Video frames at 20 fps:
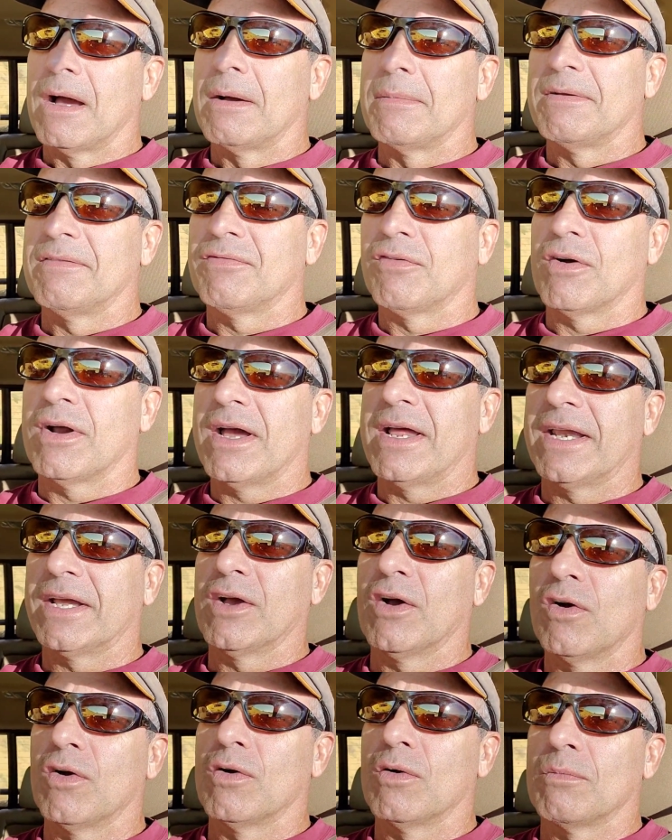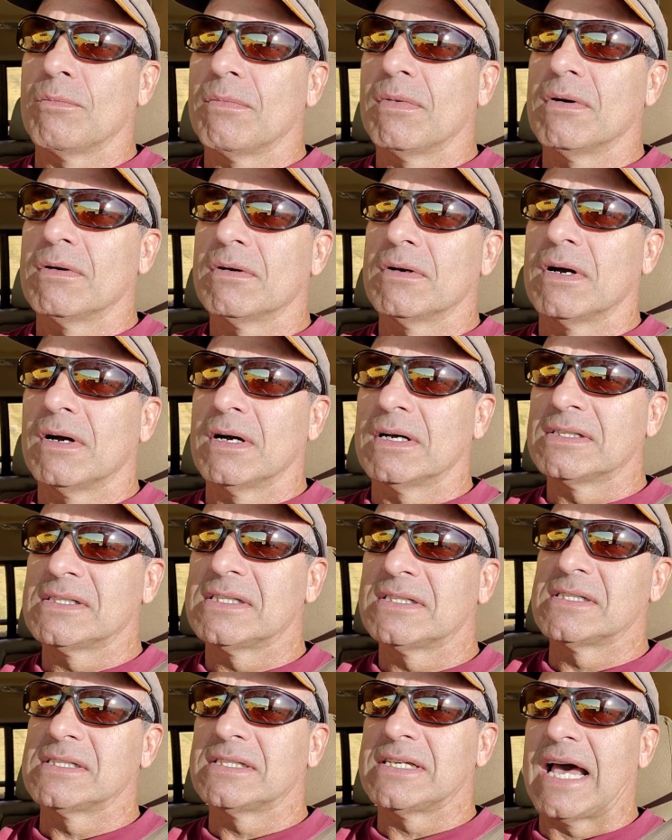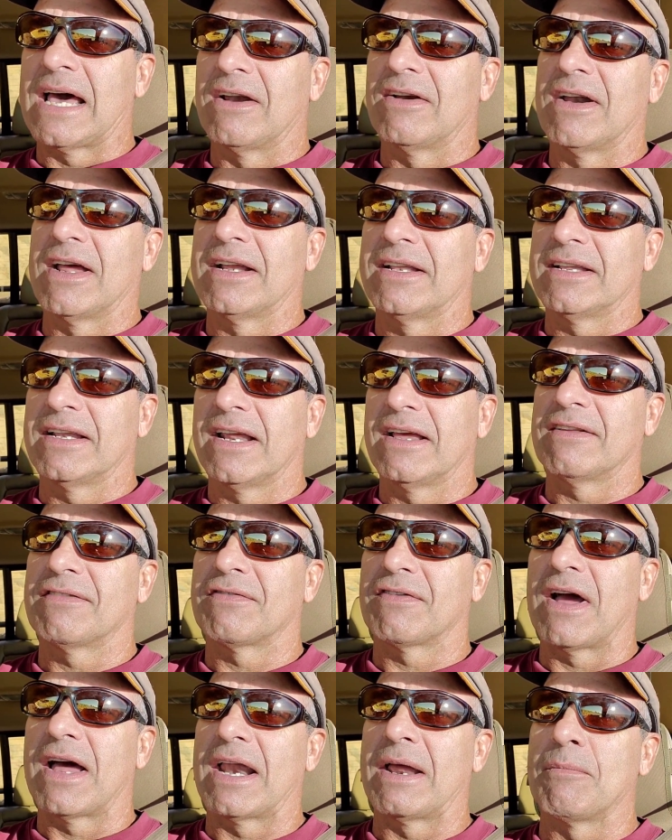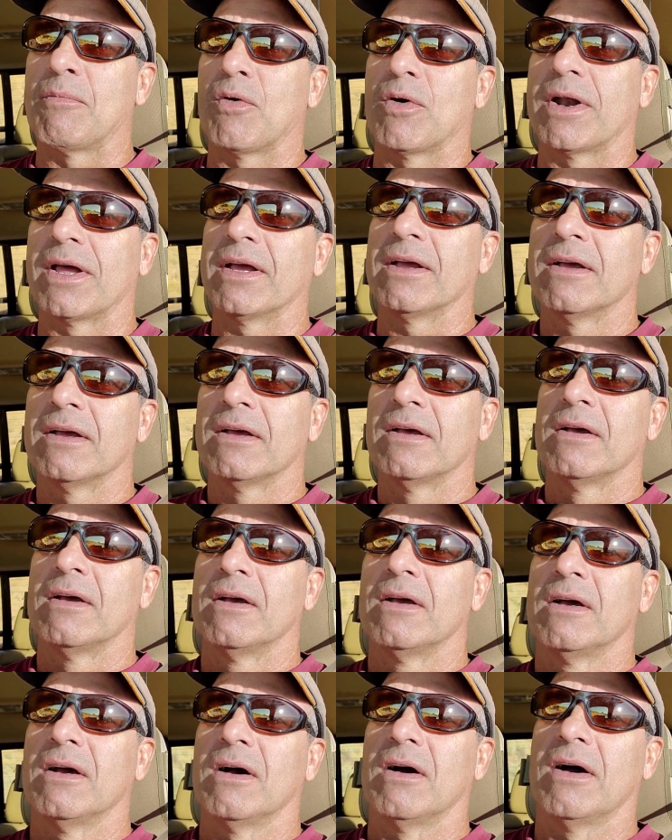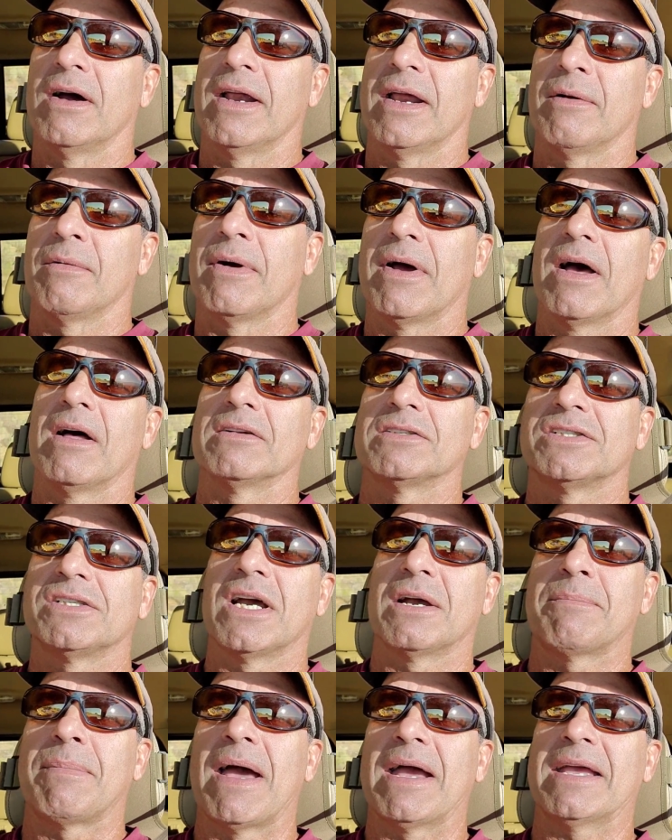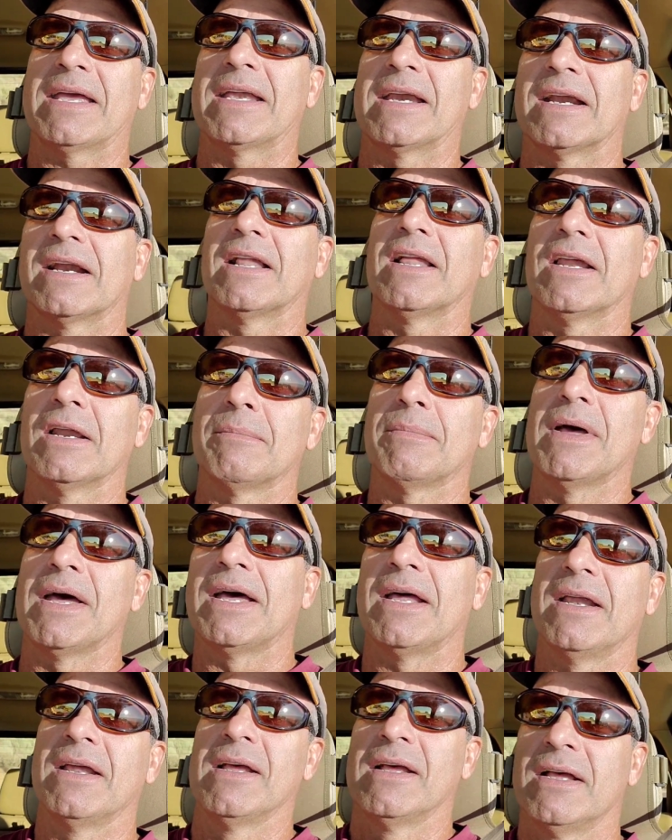before heading home on Saturday. Today's Friday morning. Anyway, I'll check back in a little bit.